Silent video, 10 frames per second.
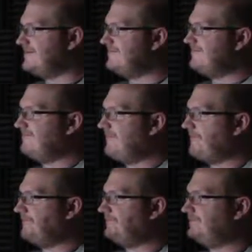probably make the
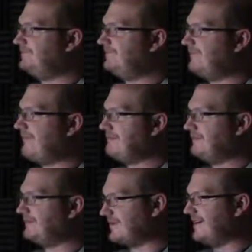joke before me.
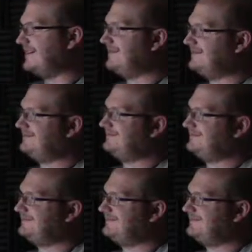Right. Like,